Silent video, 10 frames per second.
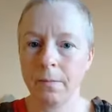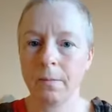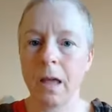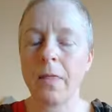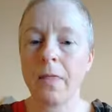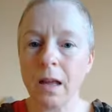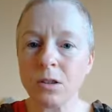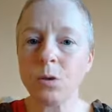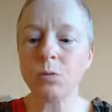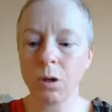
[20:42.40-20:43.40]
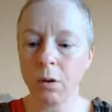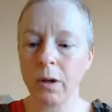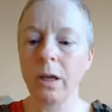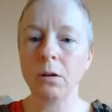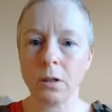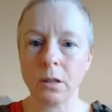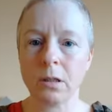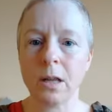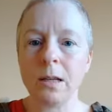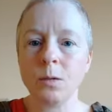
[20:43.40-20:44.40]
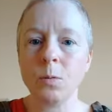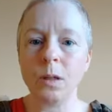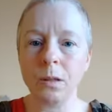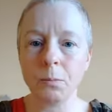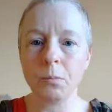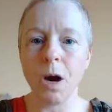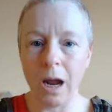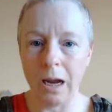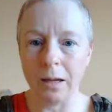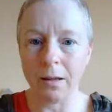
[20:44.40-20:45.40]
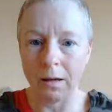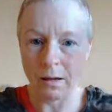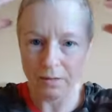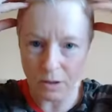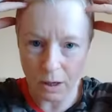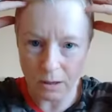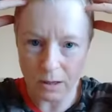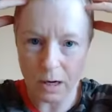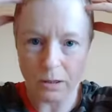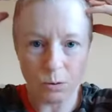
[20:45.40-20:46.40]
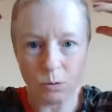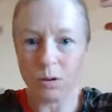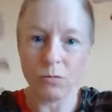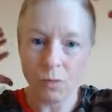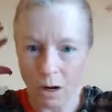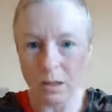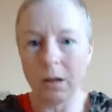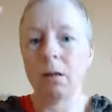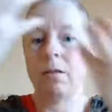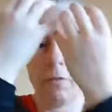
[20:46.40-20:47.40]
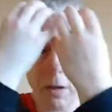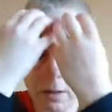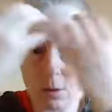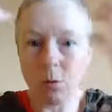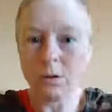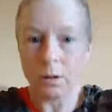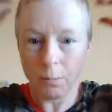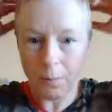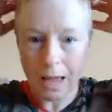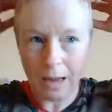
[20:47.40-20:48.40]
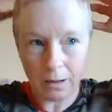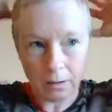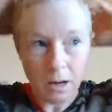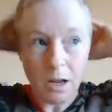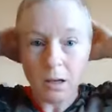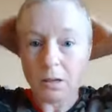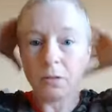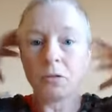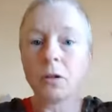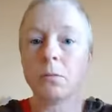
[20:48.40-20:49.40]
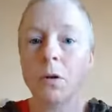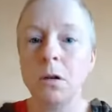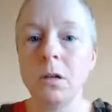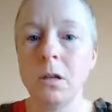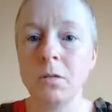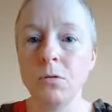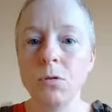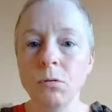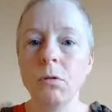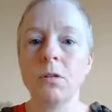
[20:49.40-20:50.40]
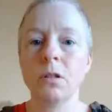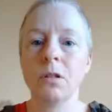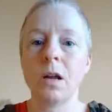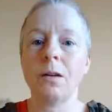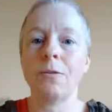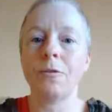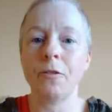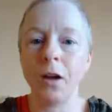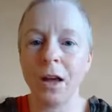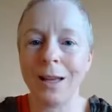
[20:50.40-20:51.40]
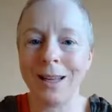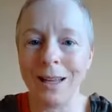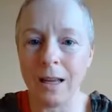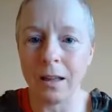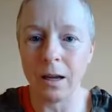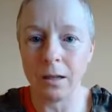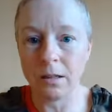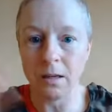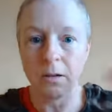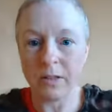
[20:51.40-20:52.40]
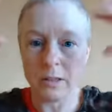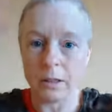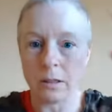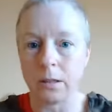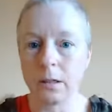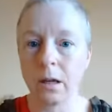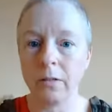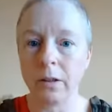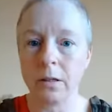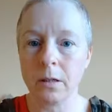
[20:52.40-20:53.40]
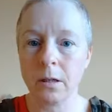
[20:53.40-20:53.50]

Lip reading: And that's called coherence. That's when the brain, the left side start to talk to the right side and the front's talking to the back and different communities of neurons are starting to fire together instead of at sixes and sevens.